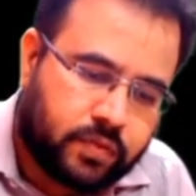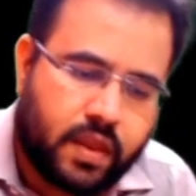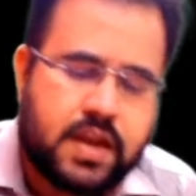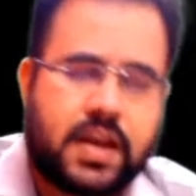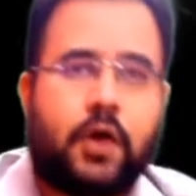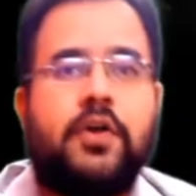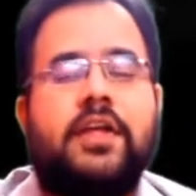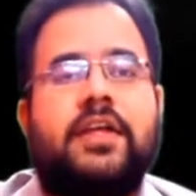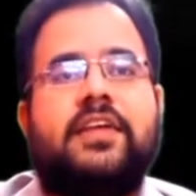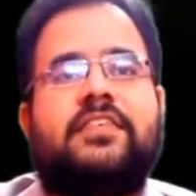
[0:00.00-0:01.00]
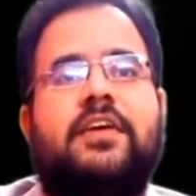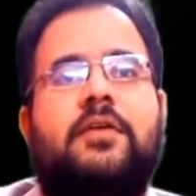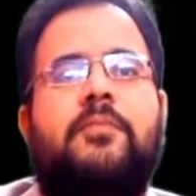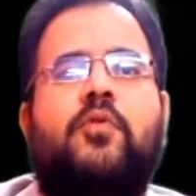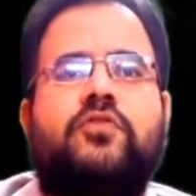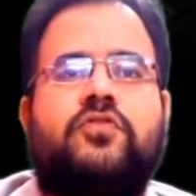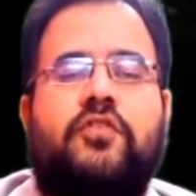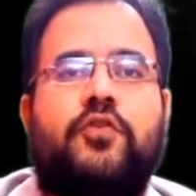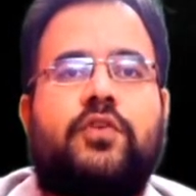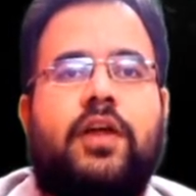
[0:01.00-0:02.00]
Now, sir, most
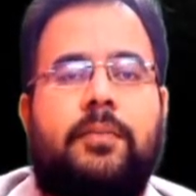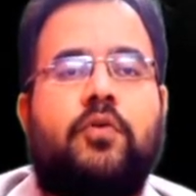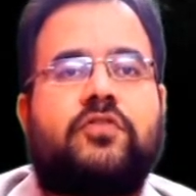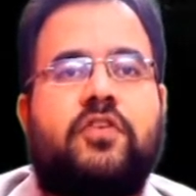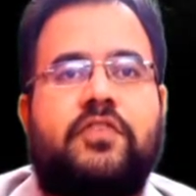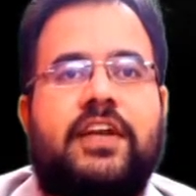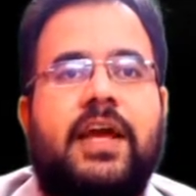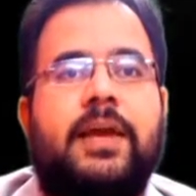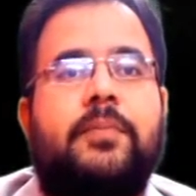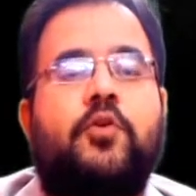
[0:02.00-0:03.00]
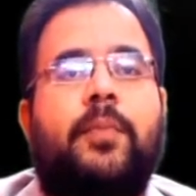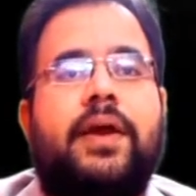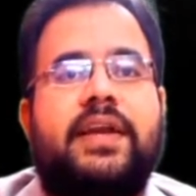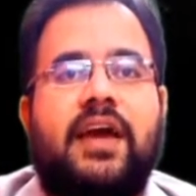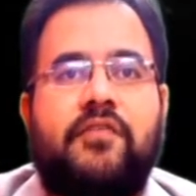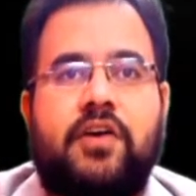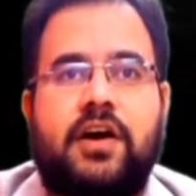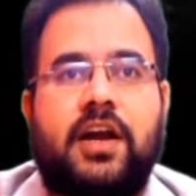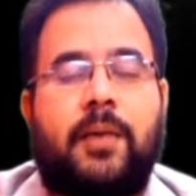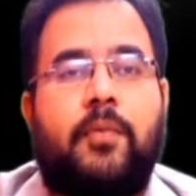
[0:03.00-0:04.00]
of the time you might have
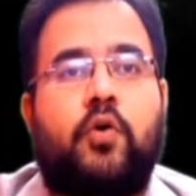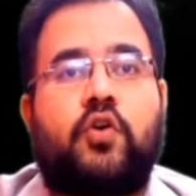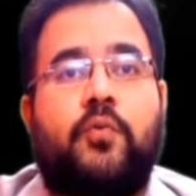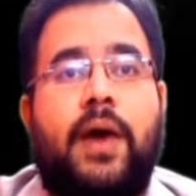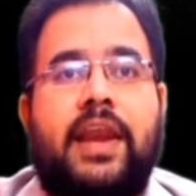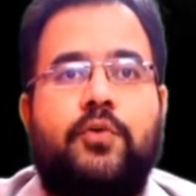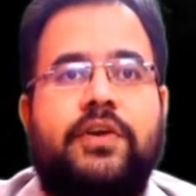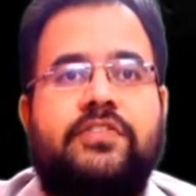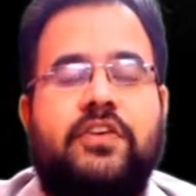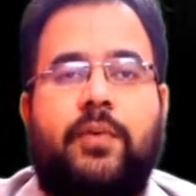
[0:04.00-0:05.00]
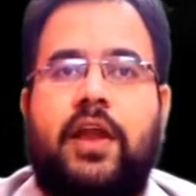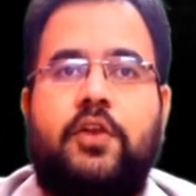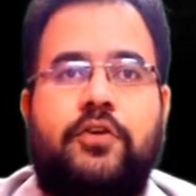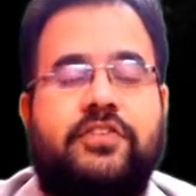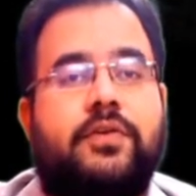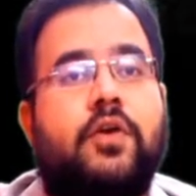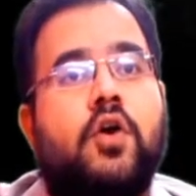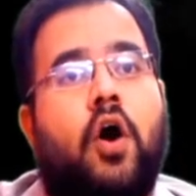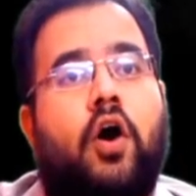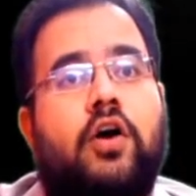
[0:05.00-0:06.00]
heard about valuation,
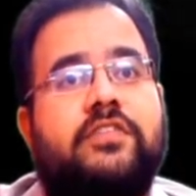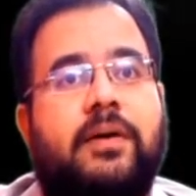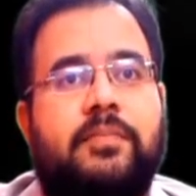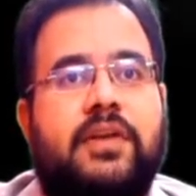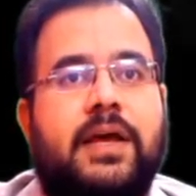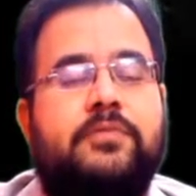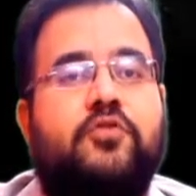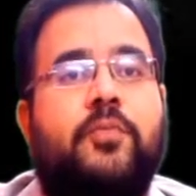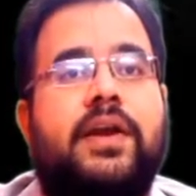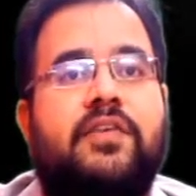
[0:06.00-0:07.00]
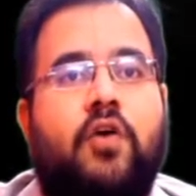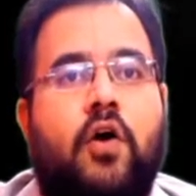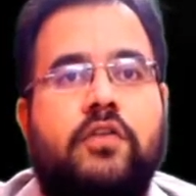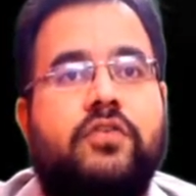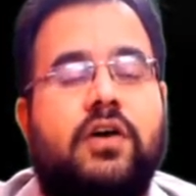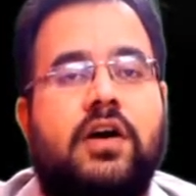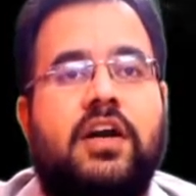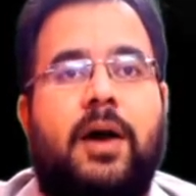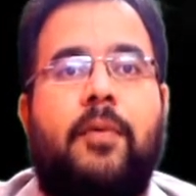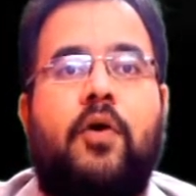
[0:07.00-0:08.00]
or sometimes you might have also heard
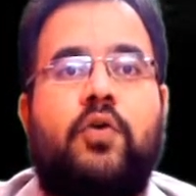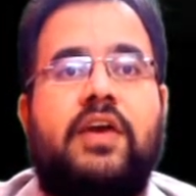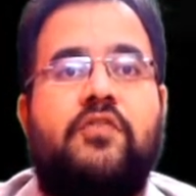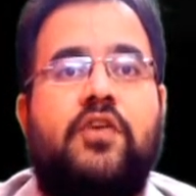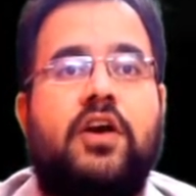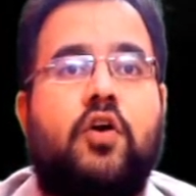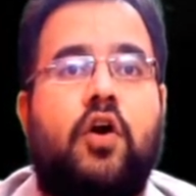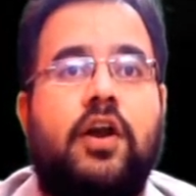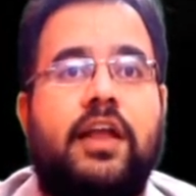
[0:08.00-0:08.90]
about a word called